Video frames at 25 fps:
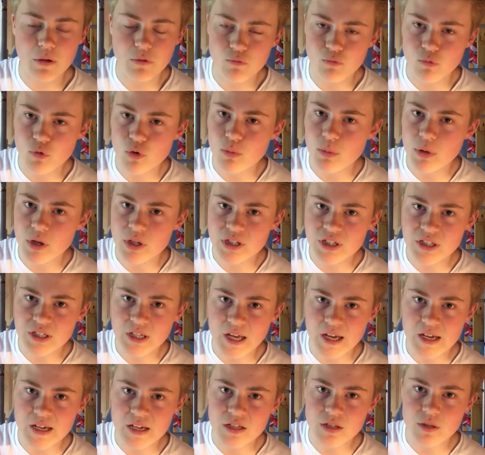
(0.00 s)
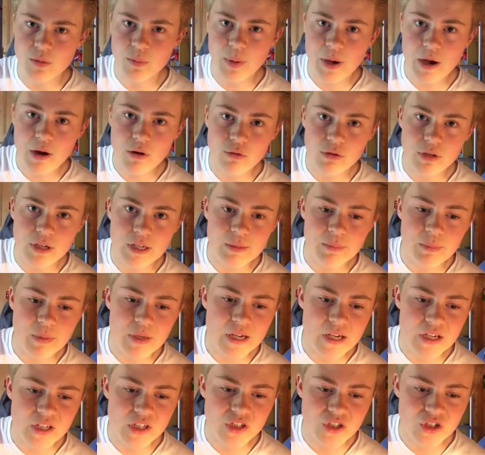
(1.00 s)
rumour today is apparently
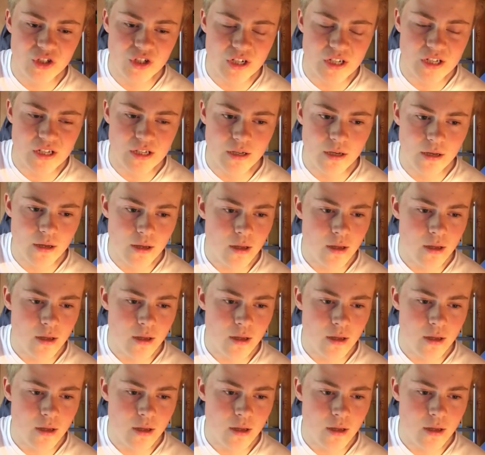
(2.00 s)
PSG.